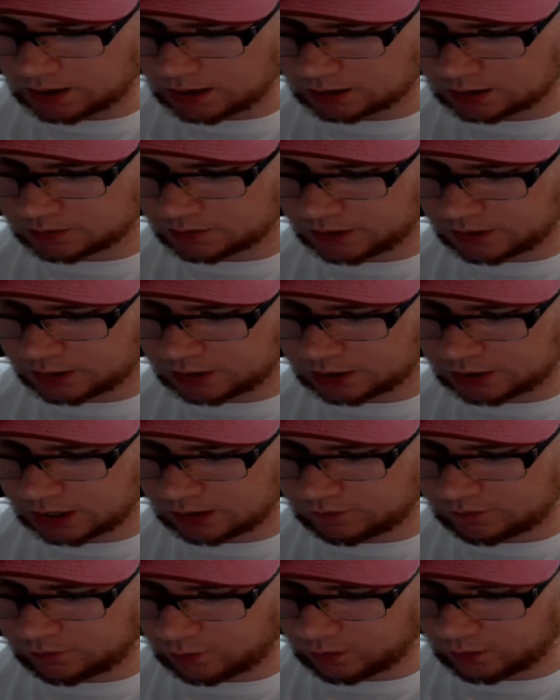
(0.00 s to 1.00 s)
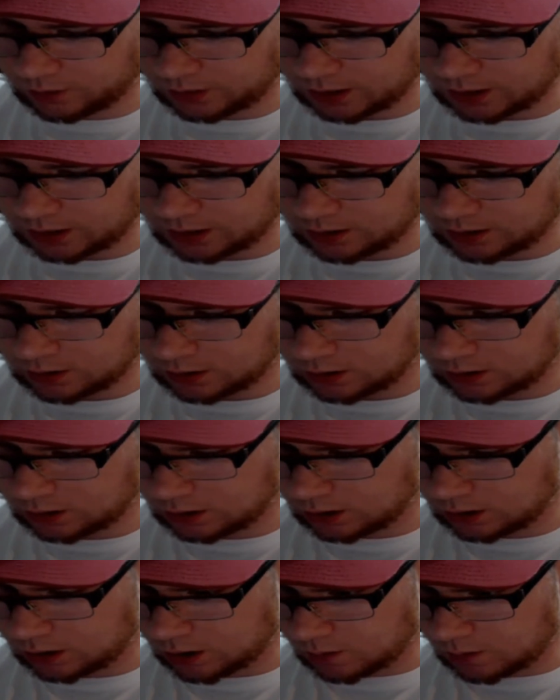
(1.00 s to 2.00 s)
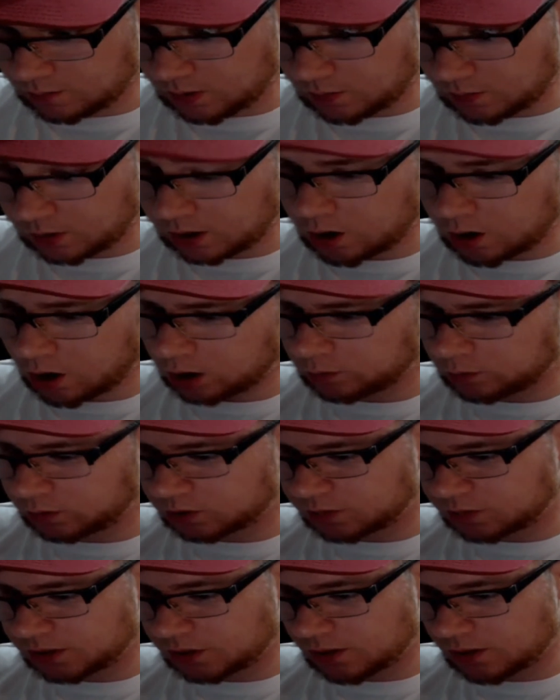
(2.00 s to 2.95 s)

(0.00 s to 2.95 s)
next we need to check for the memory card, which we